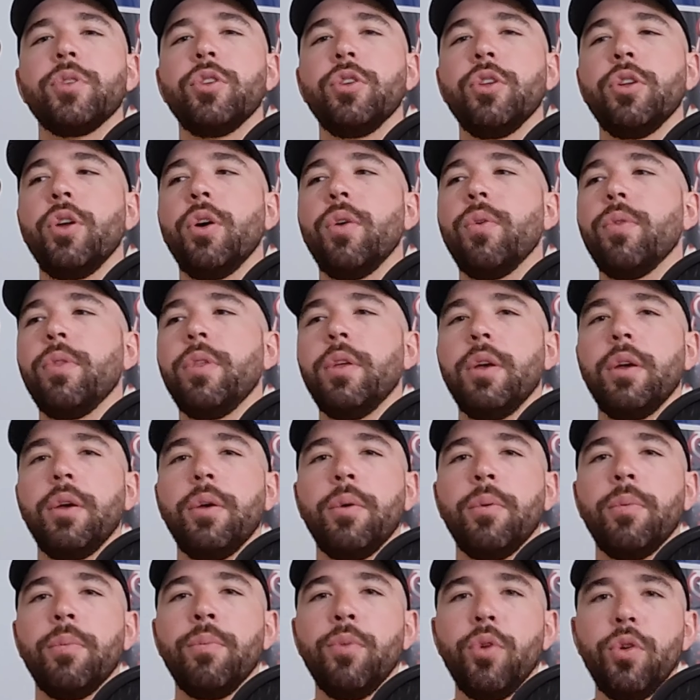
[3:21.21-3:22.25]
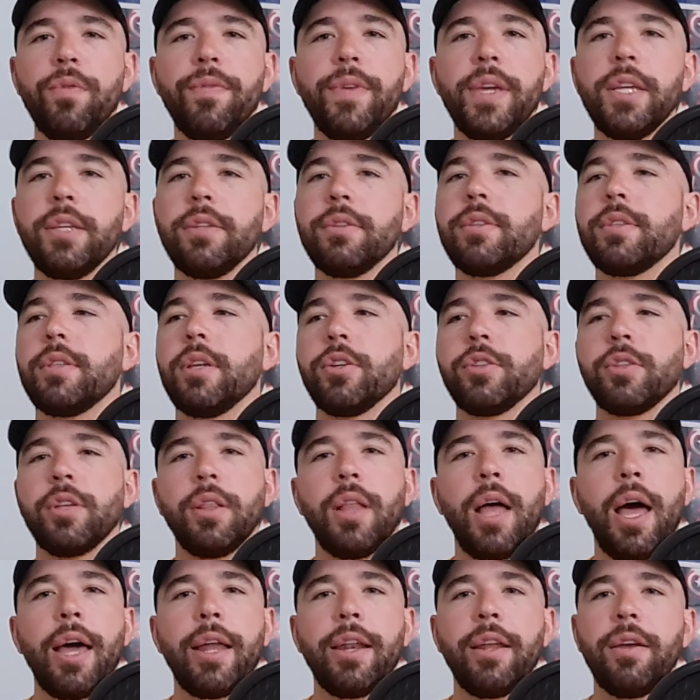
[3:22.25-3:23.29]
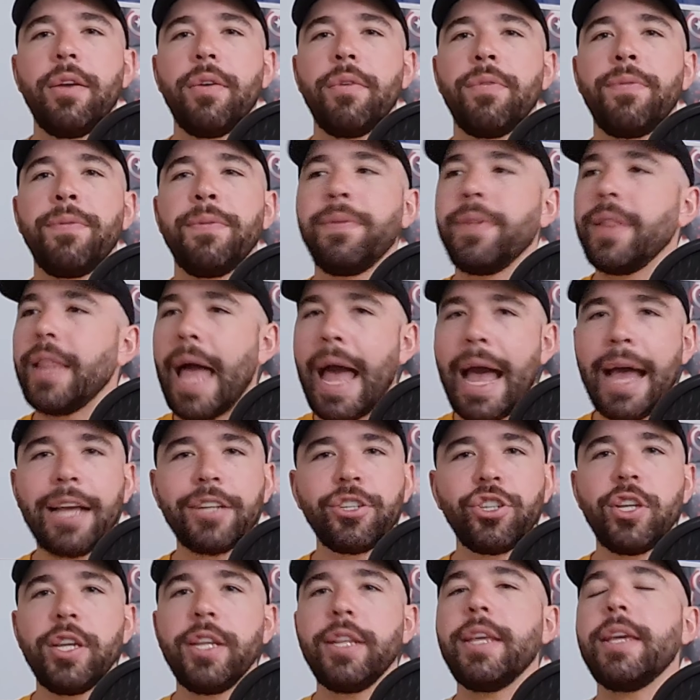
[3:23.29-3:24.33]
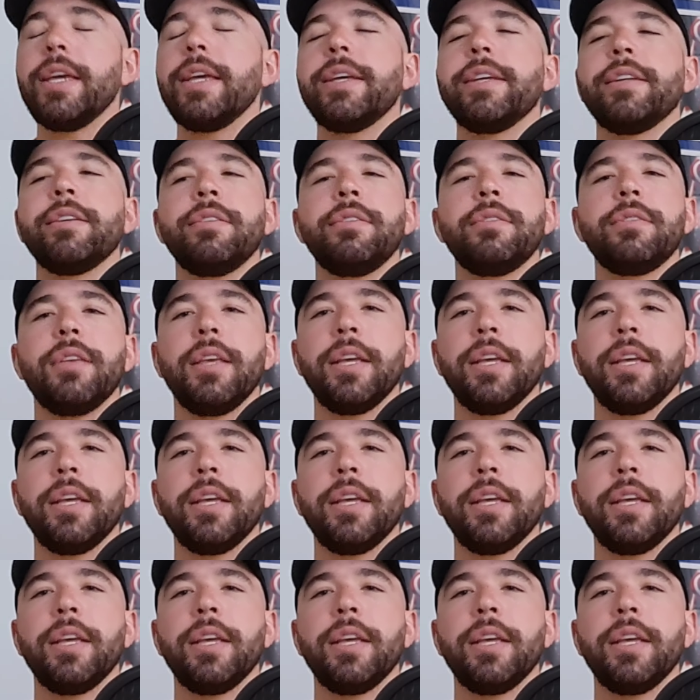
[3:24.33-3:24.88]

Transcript: you know, the movies, there's a lot of flashiness,